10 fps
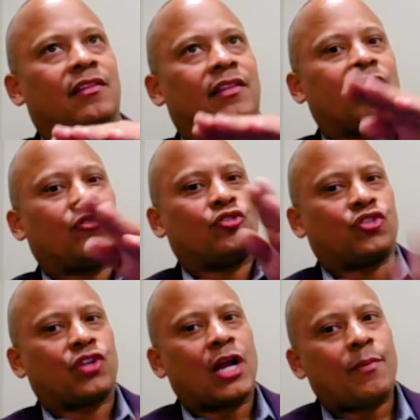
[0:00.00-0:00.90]
they don't
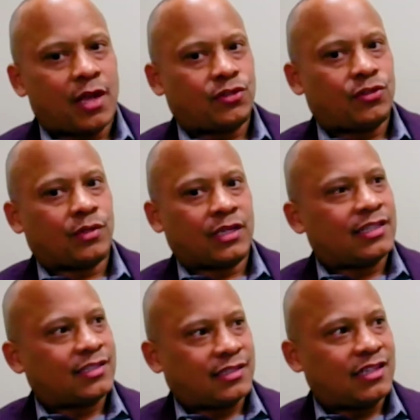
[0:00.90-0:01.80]
drop off to an
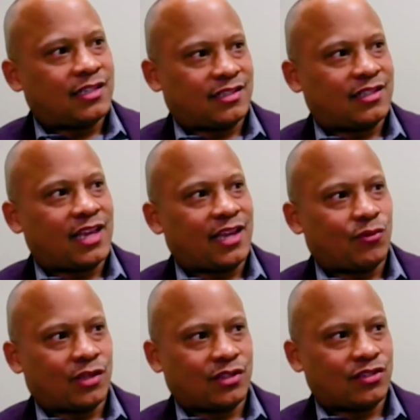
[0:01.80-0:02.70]
extended
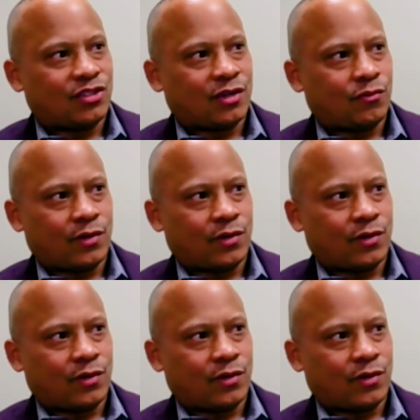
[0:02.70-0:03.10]
stay, there's